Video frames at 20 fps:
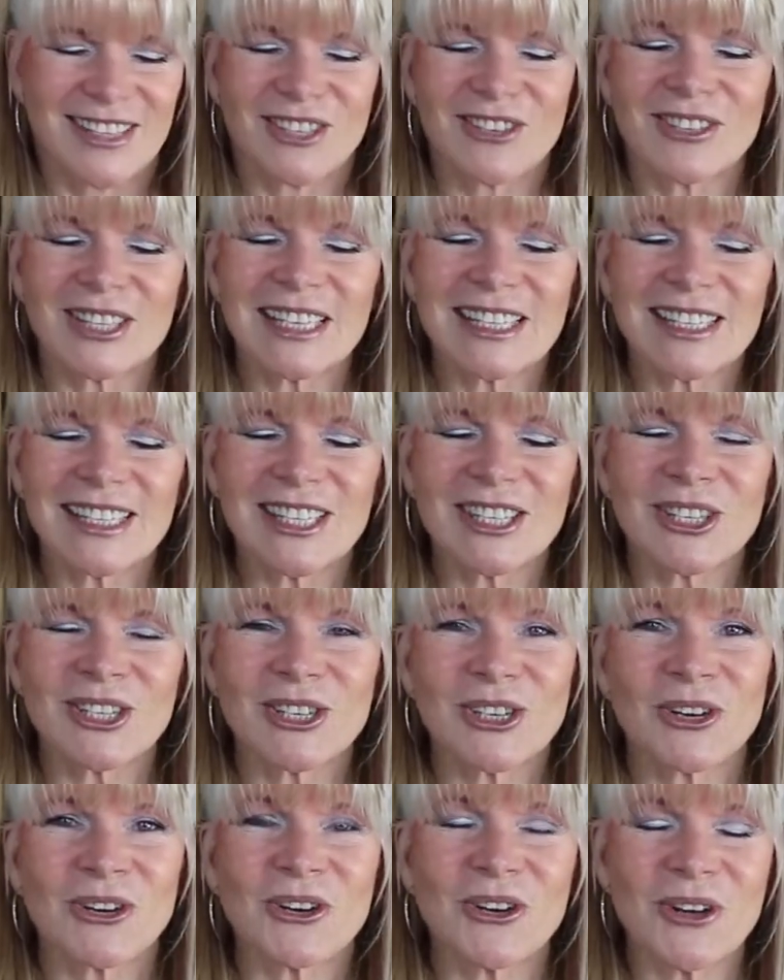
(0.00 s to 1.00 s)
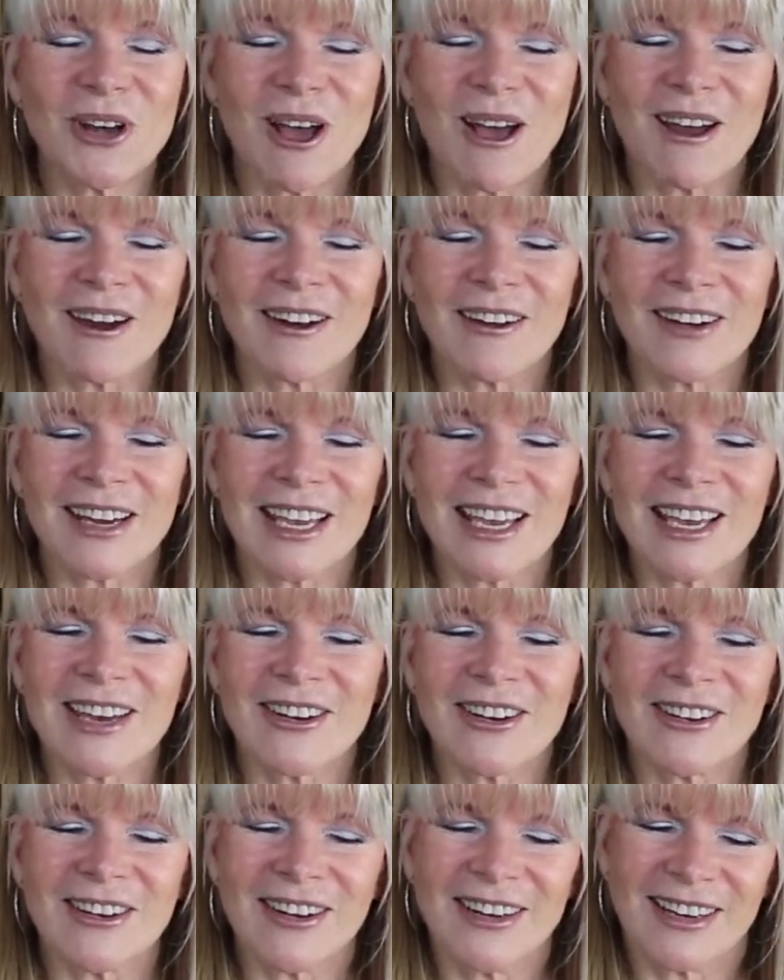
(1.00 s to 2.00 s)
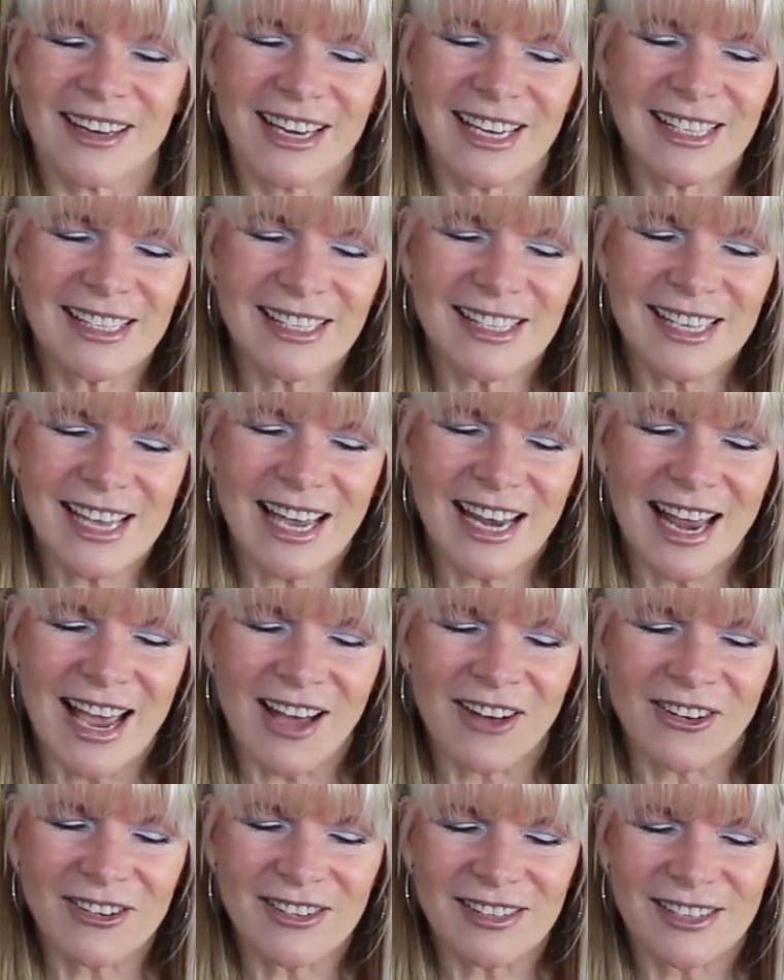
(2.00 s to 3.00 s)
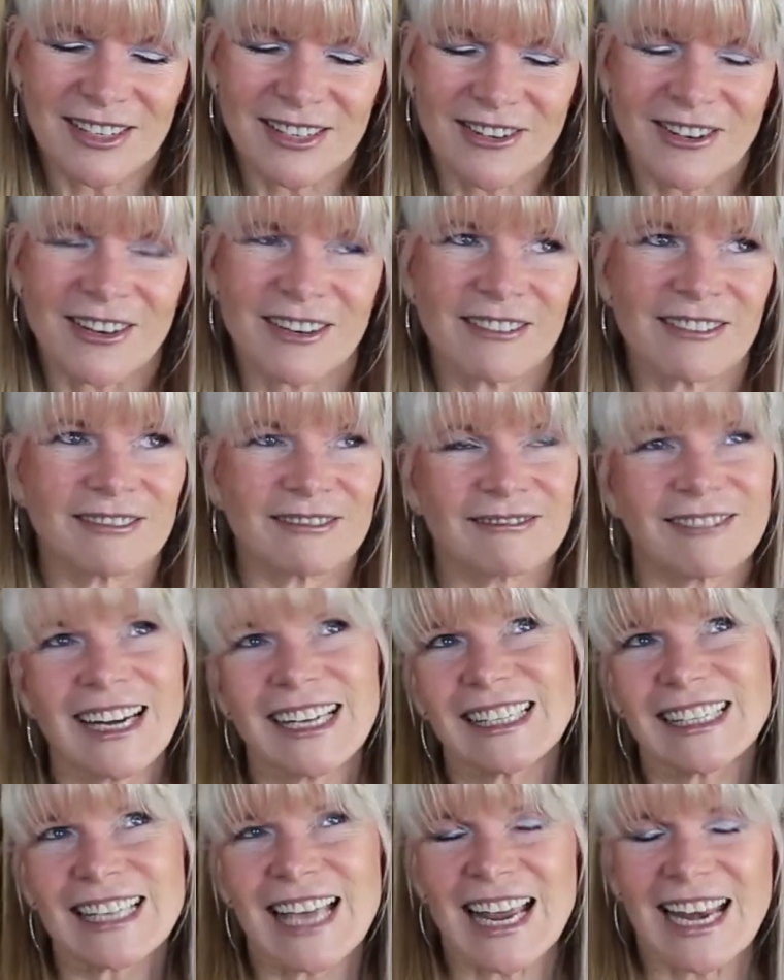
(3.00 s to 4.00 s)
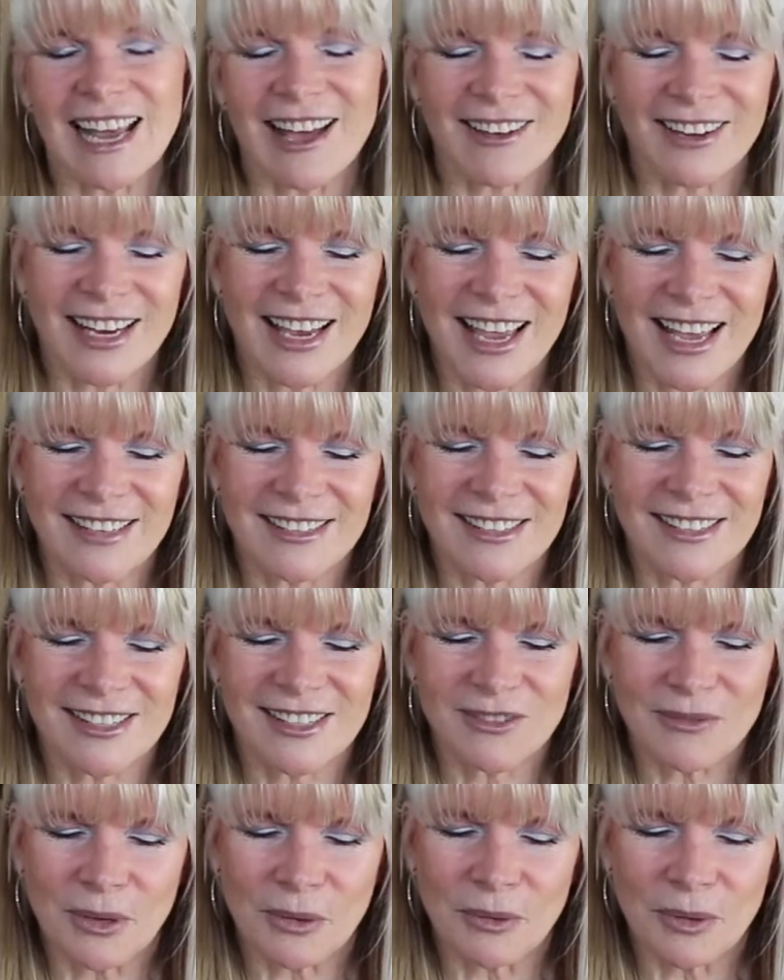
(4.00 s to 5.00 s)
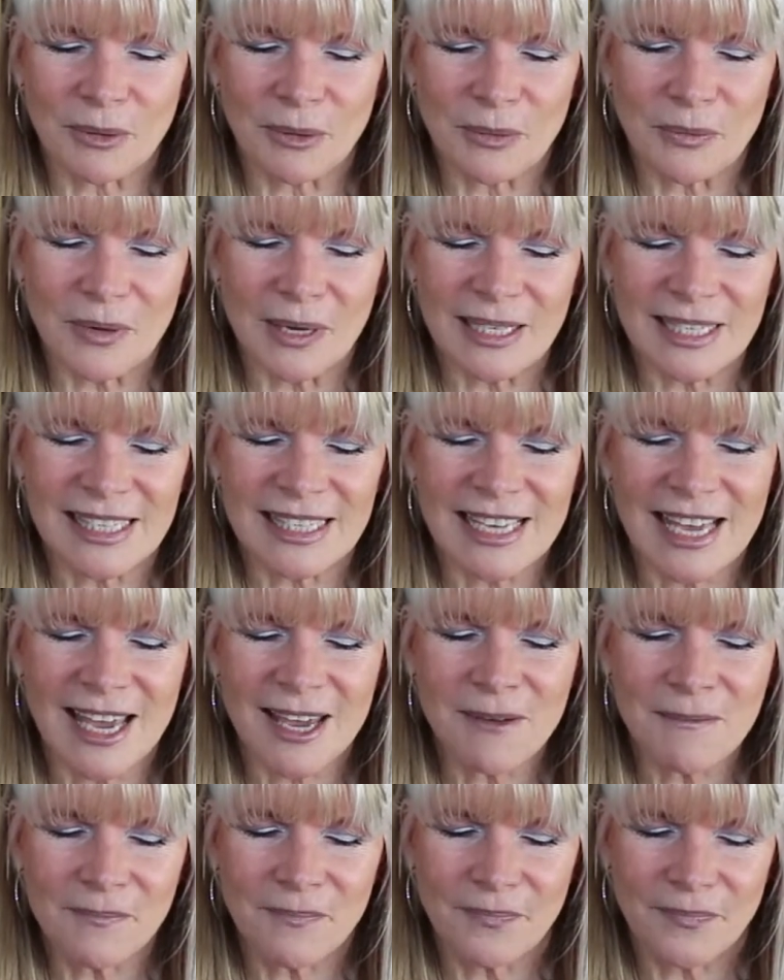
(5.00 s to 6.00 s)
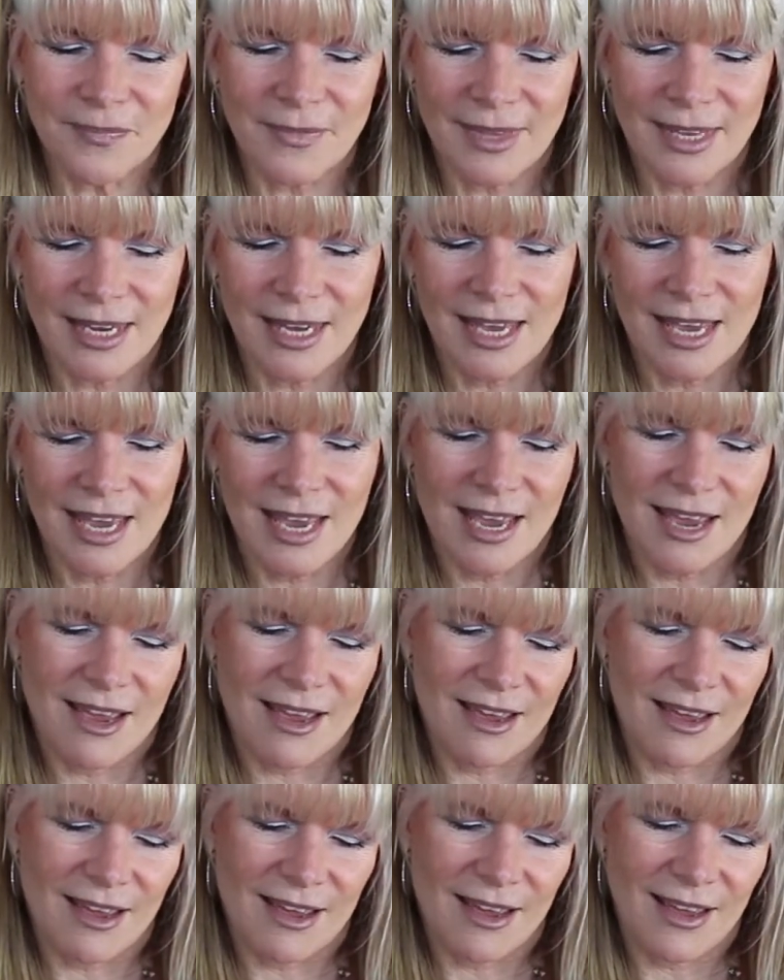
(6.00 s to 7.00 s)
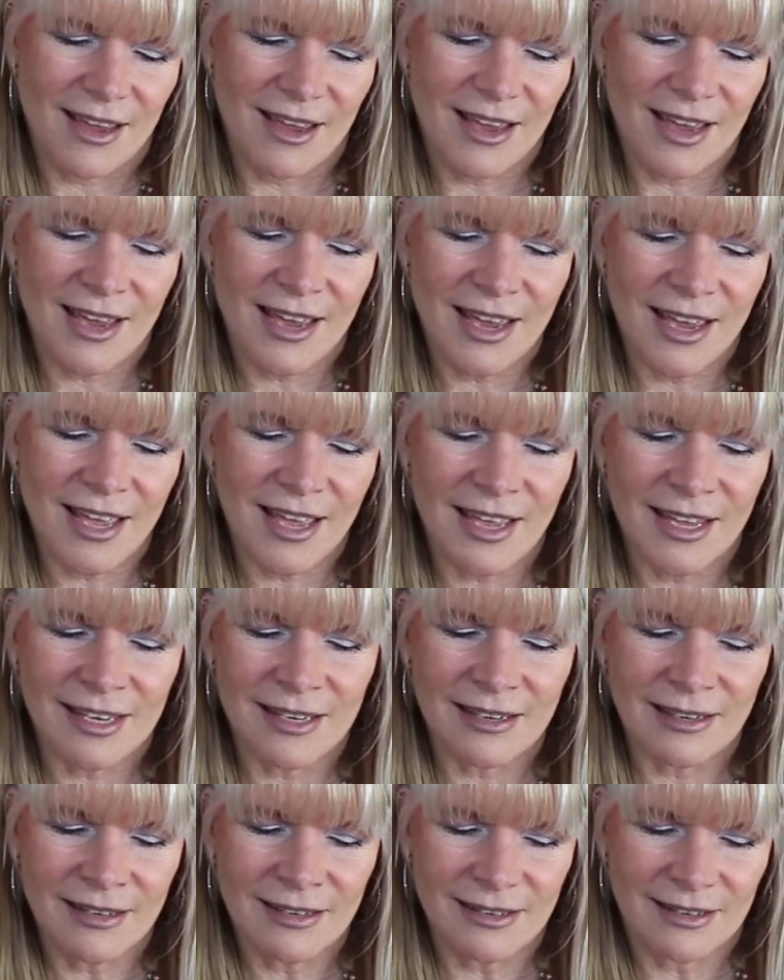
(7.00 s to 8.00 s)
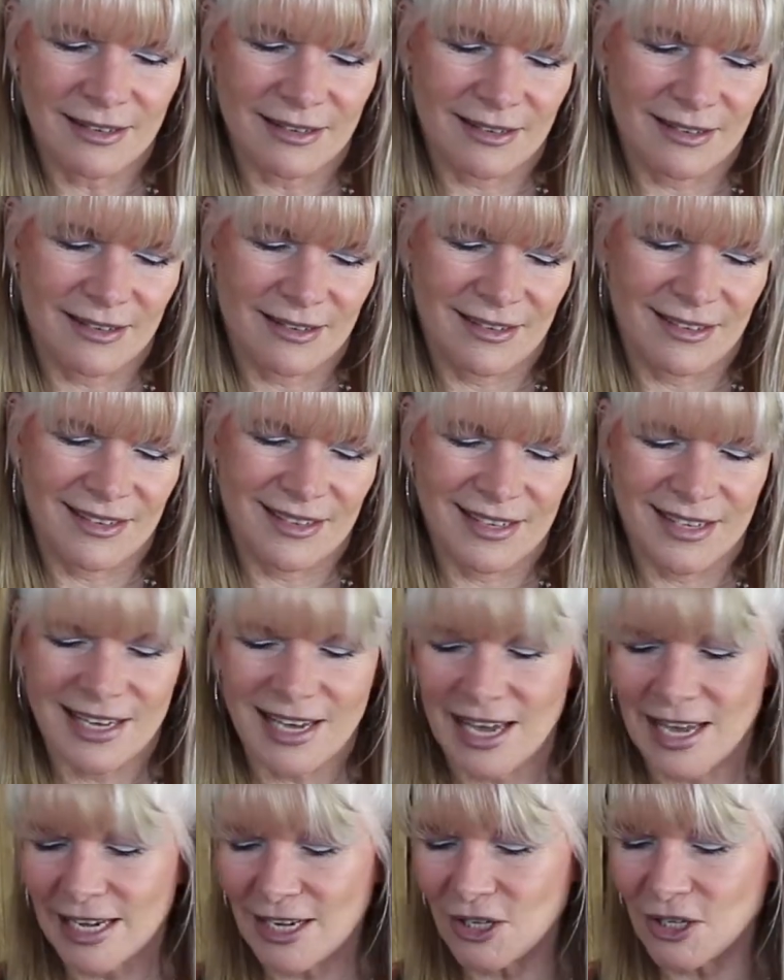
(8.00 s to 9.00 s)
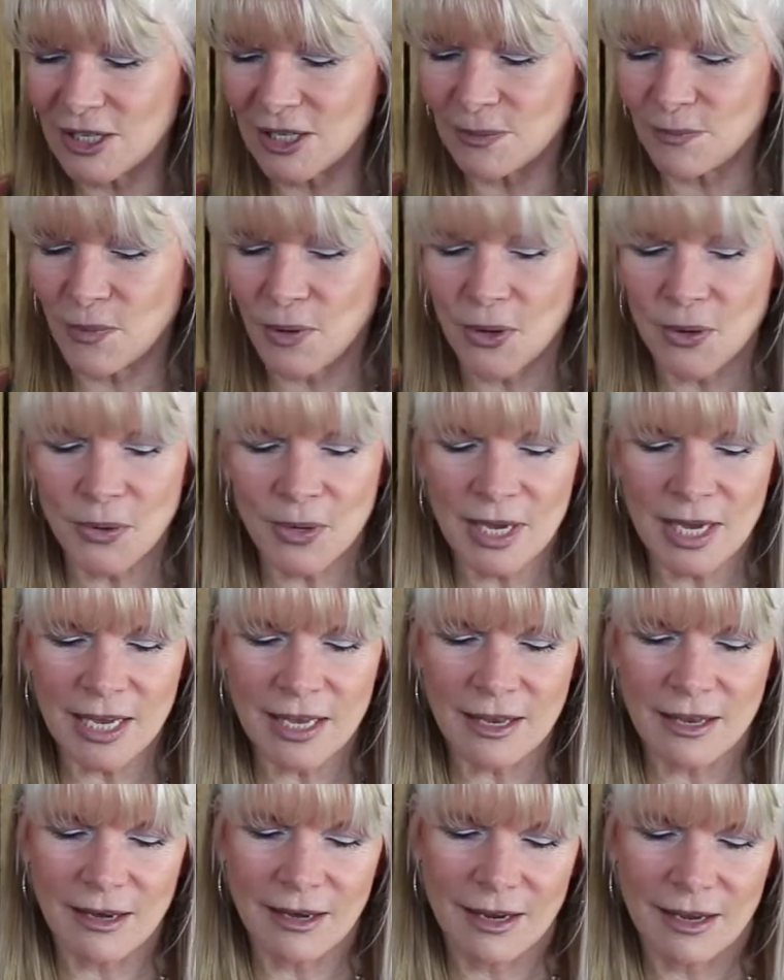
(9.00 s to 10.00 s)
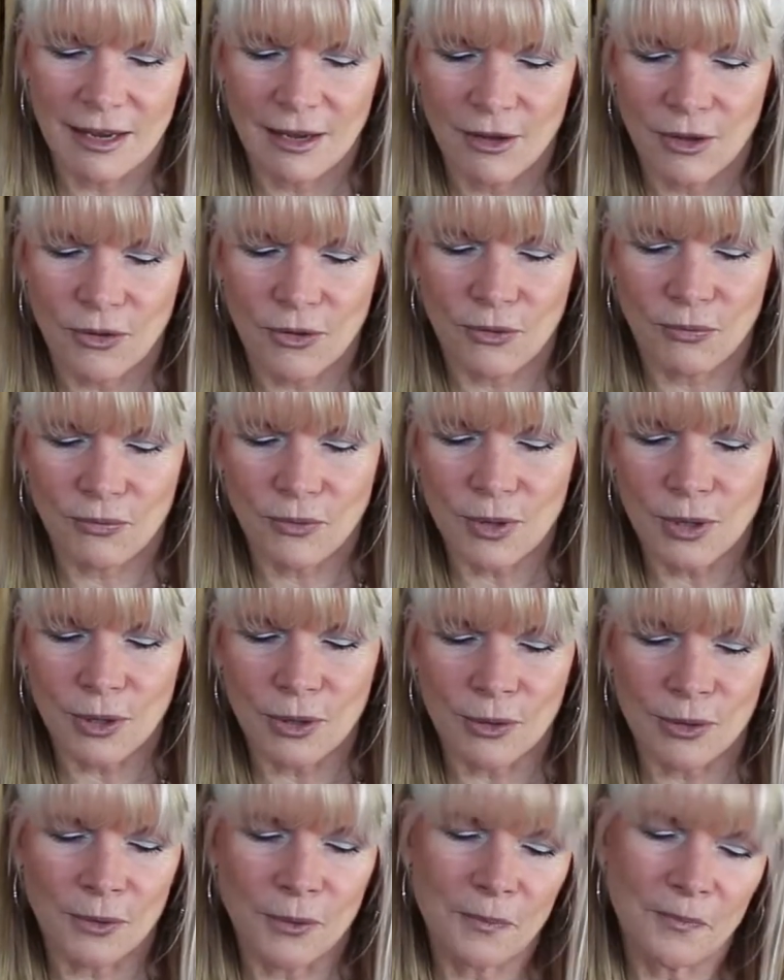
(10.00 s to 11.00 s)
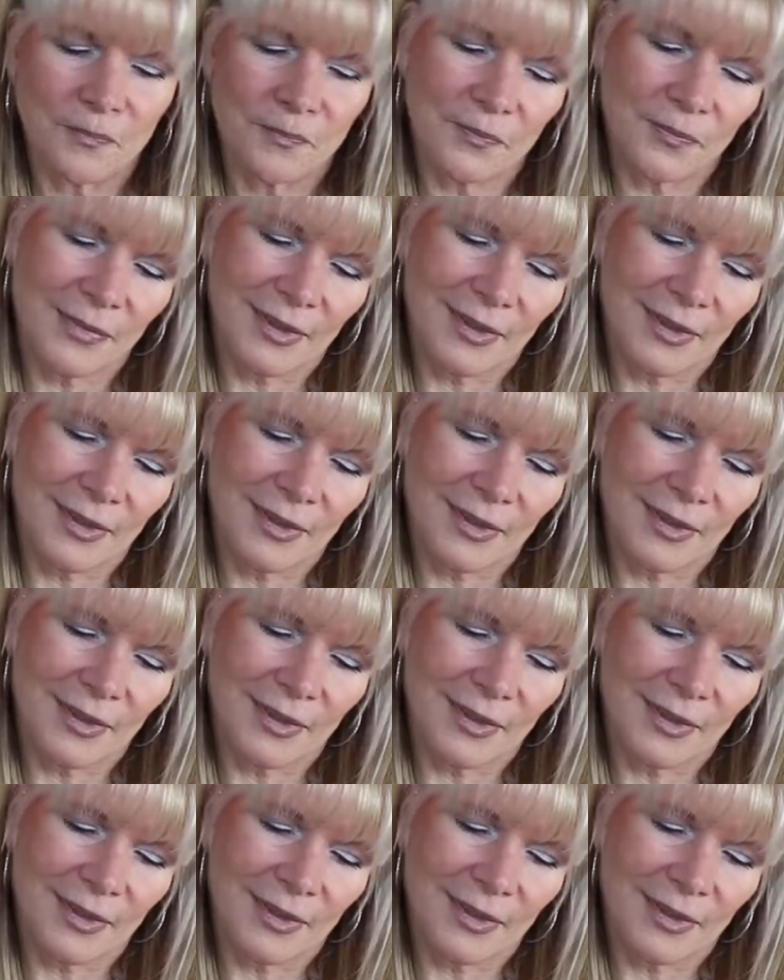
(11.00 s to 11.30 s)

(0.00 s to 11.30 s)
Let's just turn our ear inside out, or right side out, I guess is what we would want to say, and kind of just poke it through.